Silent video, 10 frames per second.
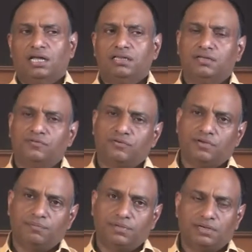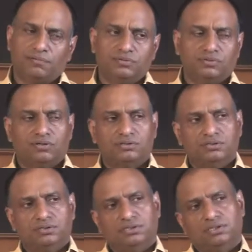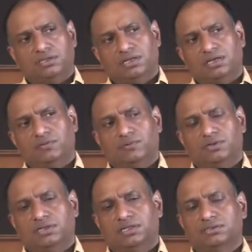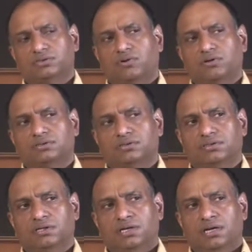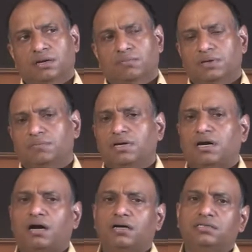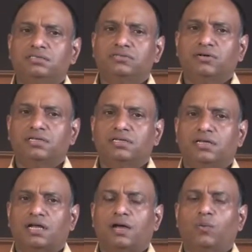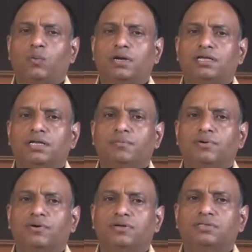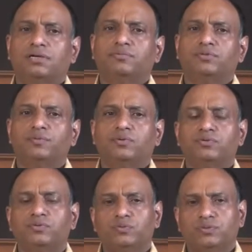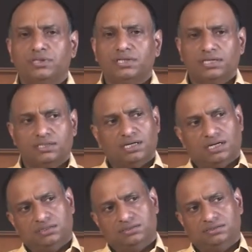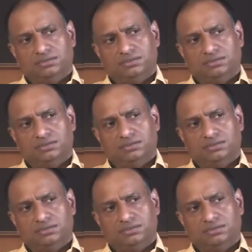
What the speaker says: and therefore I become a doctor and then I work as a doctor. But my heart is not there. I'm working because I'm supposed to work like that.